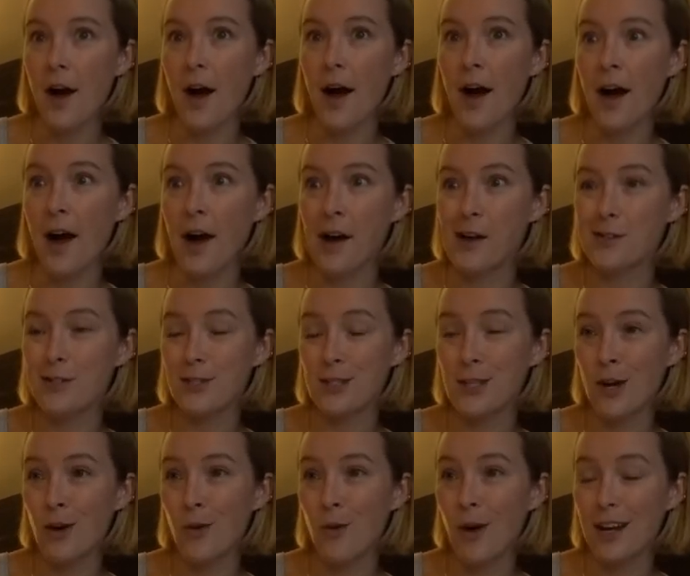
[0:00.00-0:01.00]
Uh,
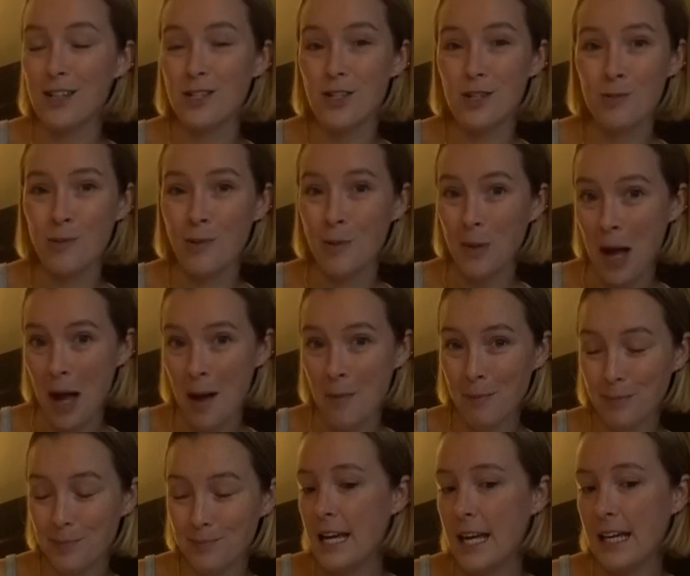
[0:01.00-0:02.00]
so I just woke
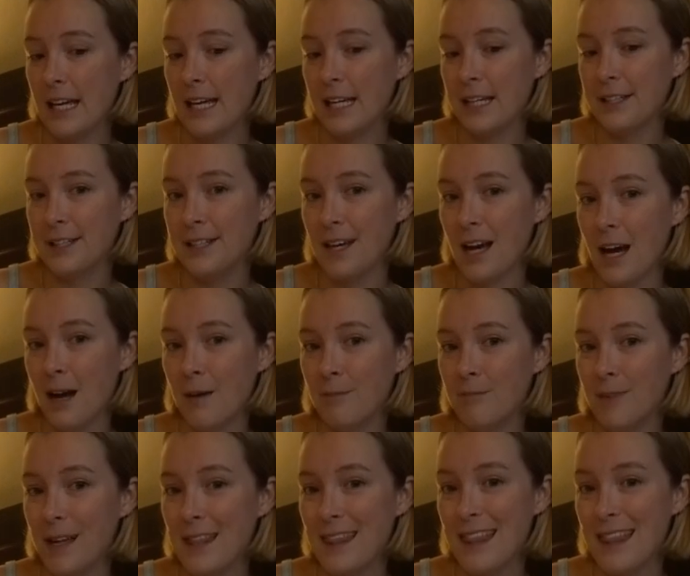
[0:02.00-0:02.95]
up and um,